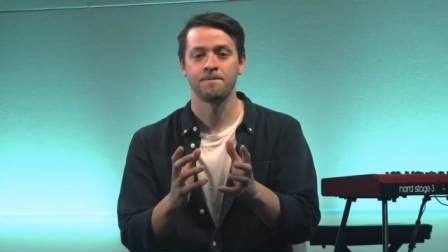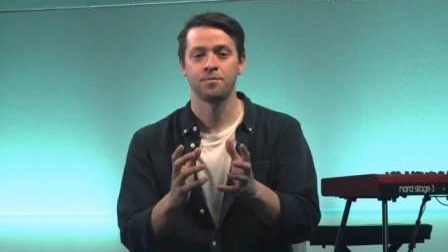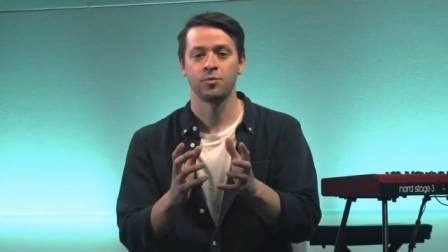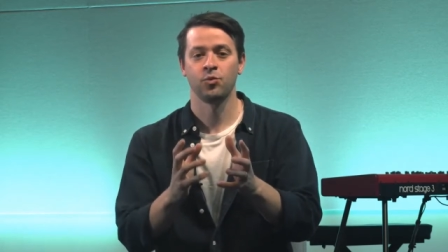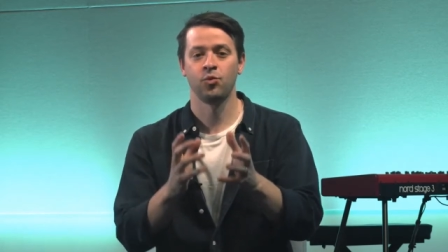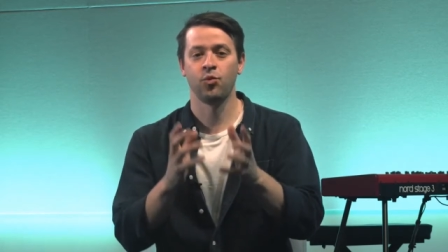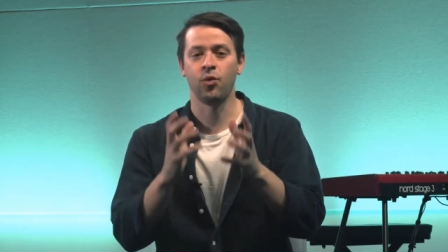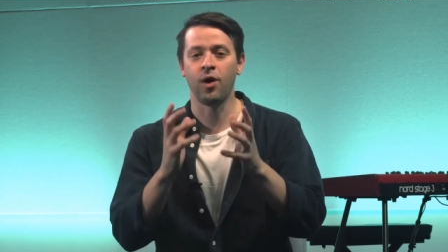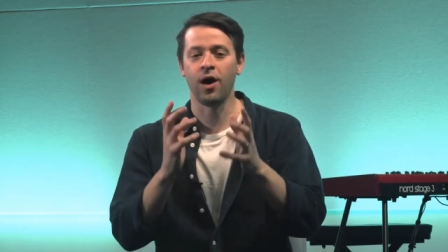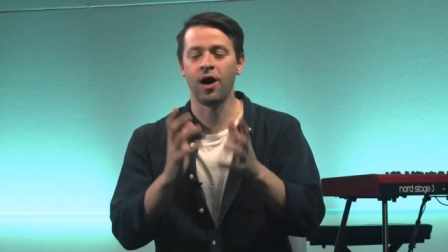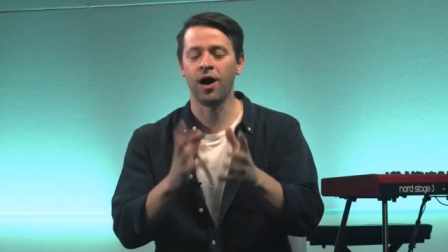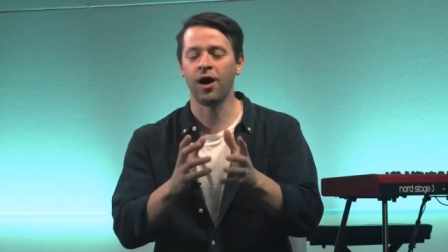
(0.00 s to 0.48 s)

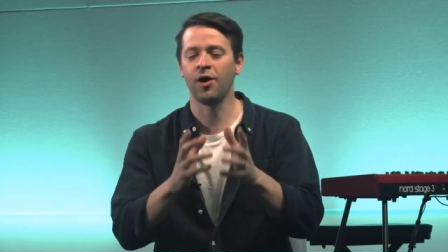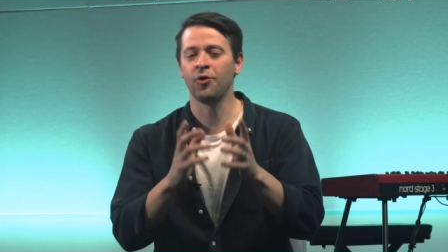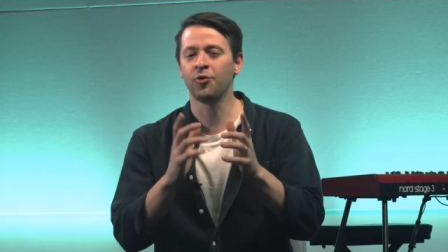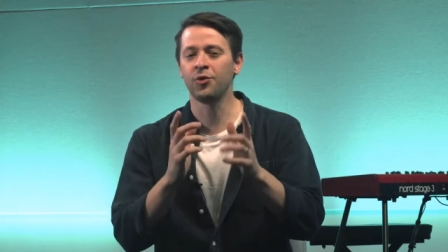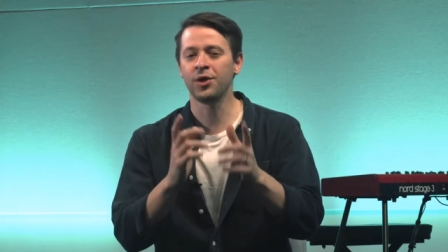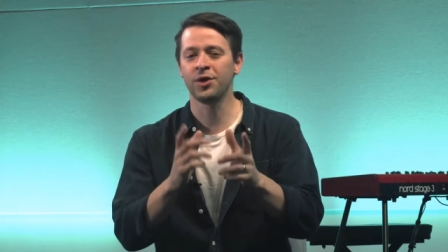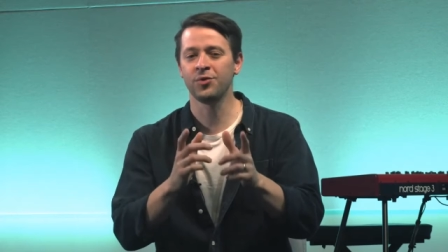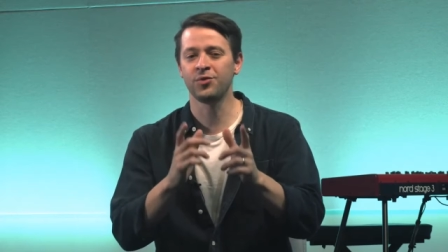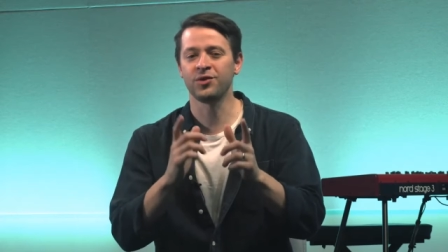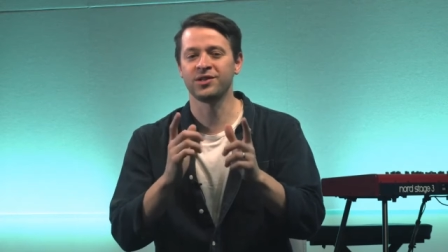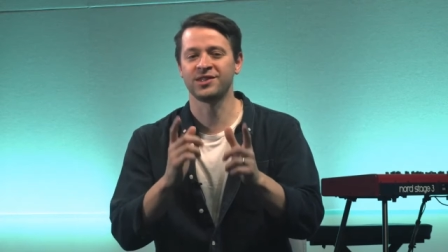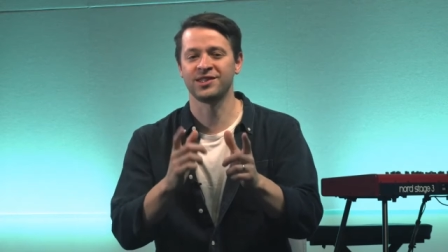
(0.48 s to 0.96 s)
while
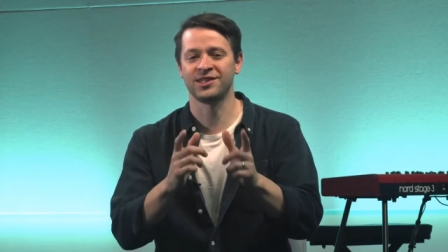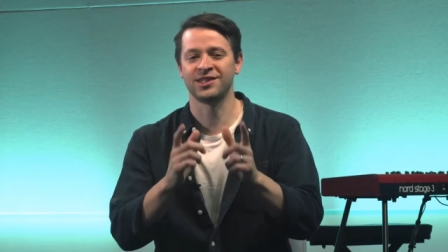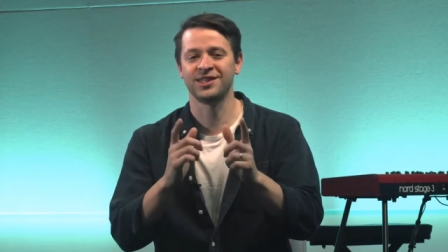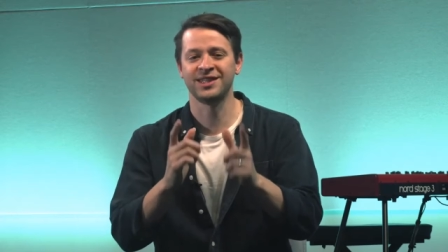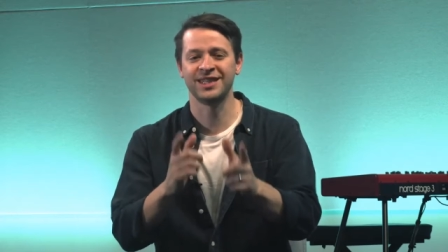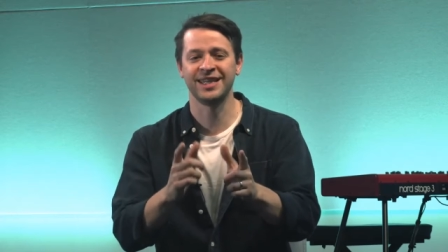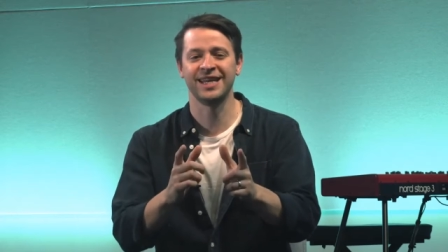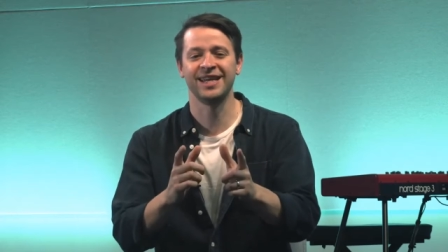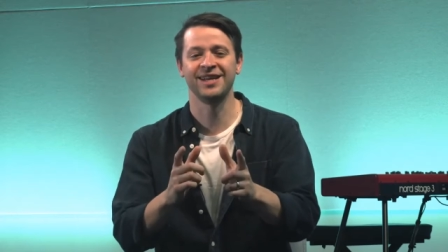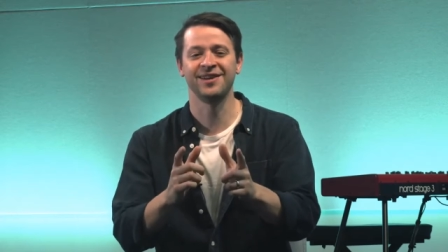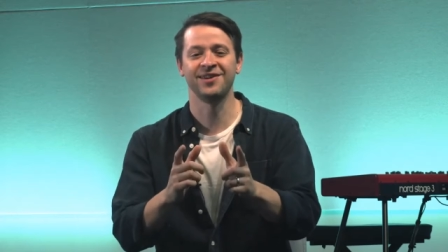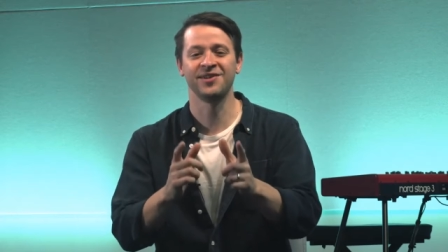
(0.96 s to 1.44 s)
we were
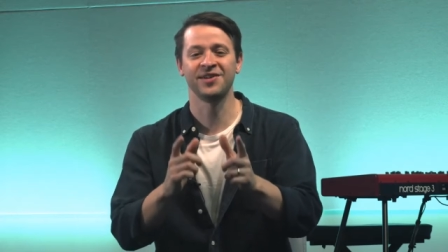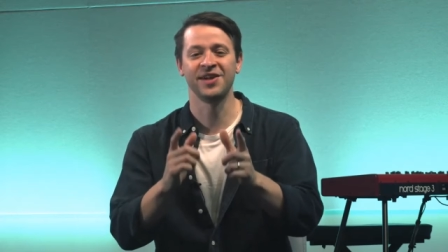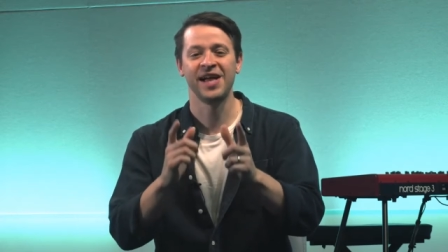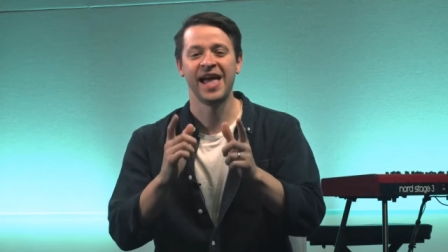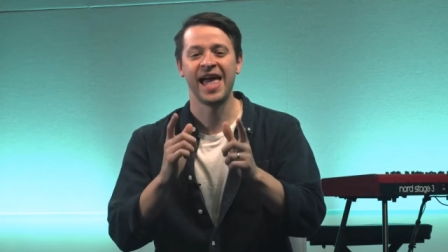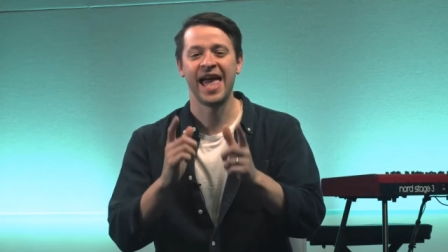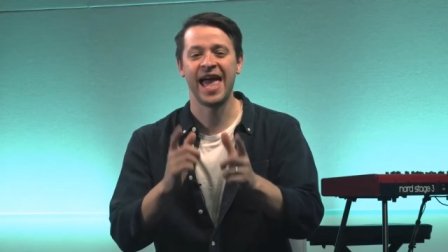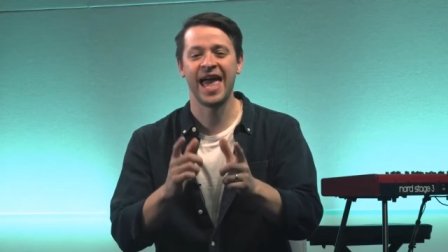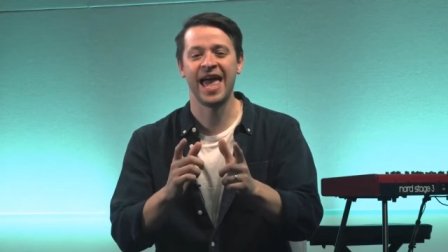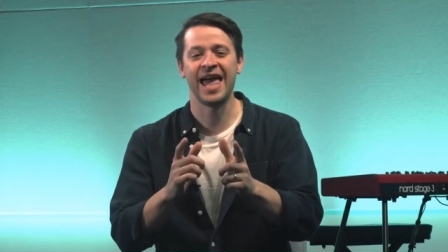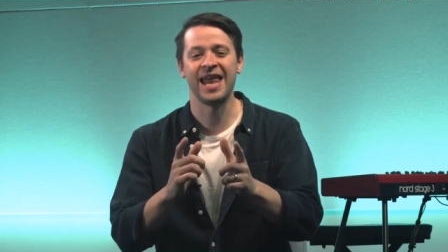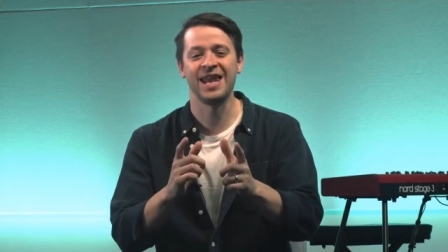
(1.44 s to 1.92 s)
still
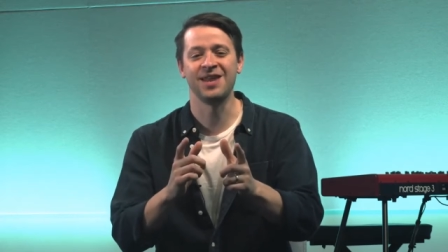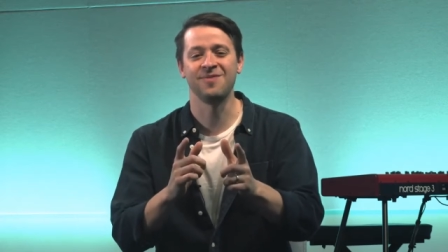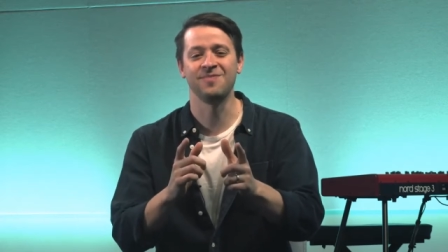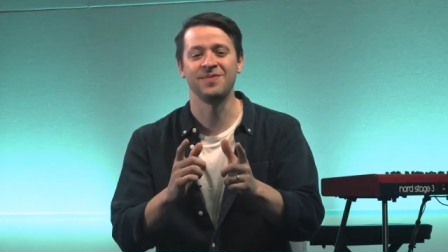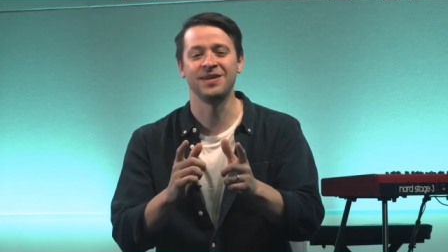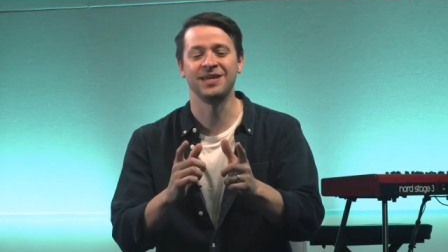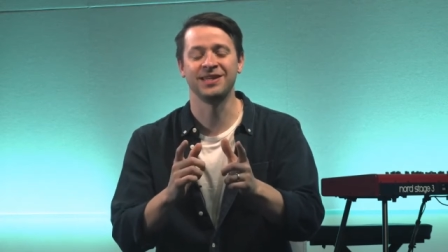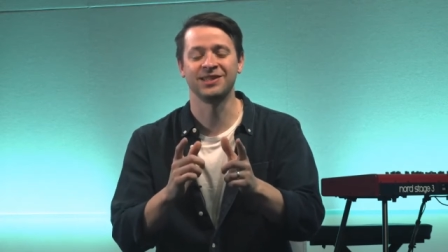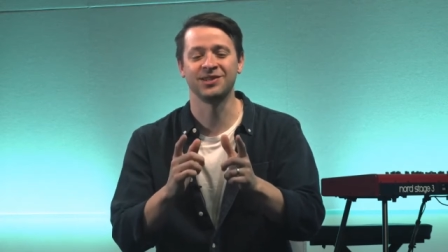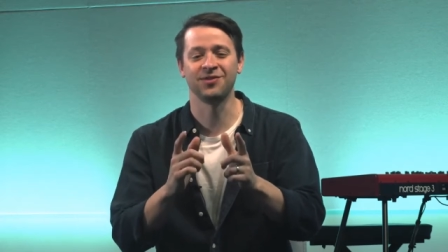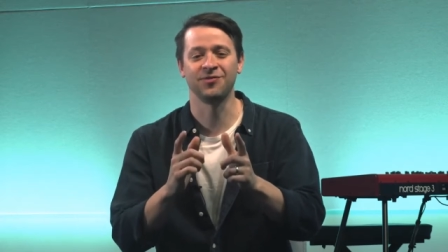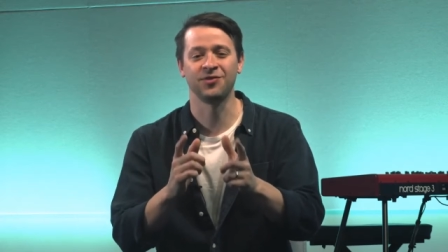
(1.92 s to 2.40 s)

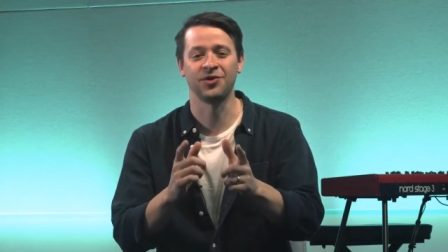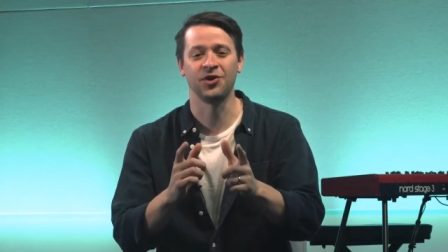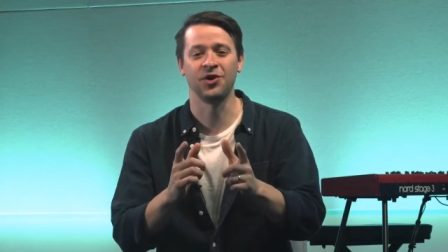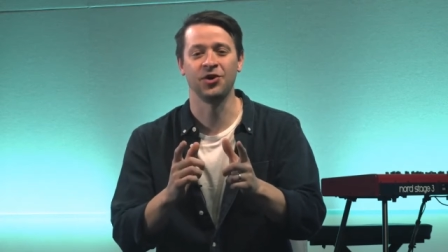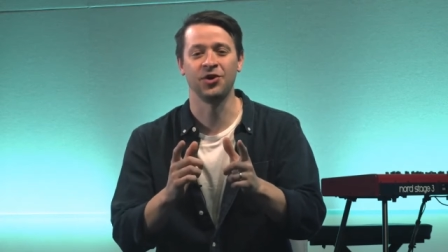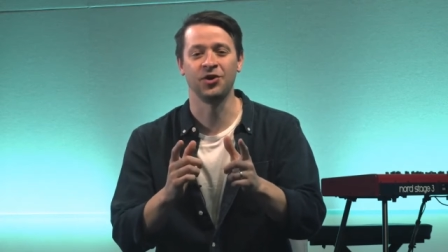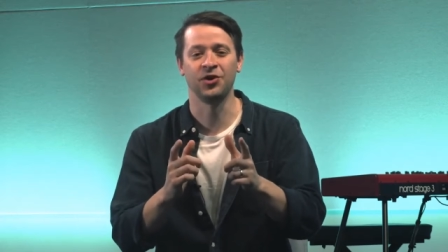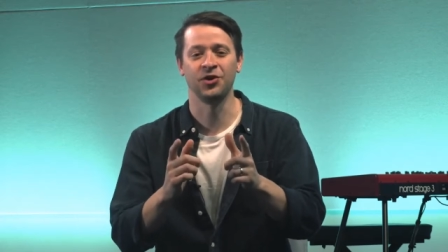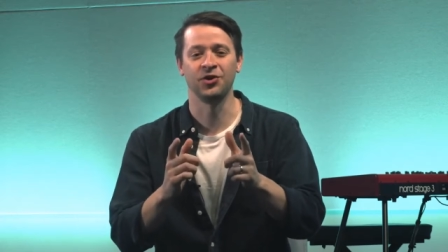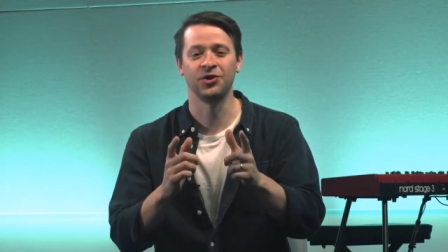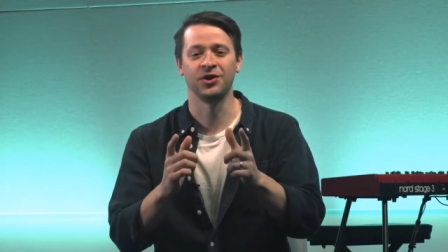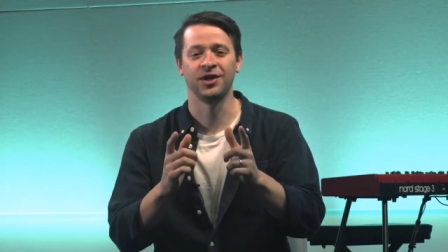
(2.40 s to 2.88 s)
enemies of
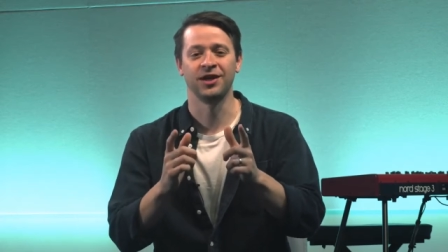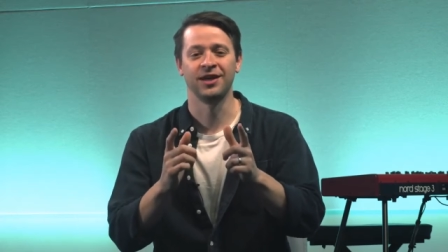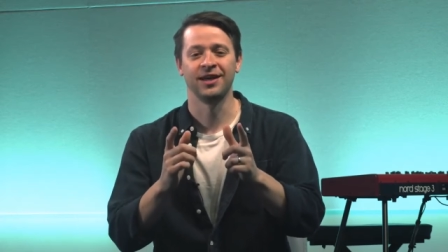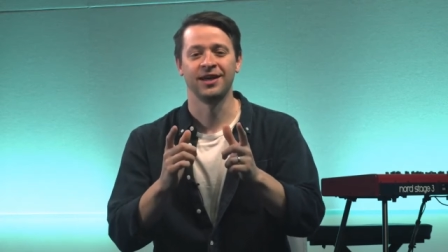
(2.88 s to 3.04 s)
God,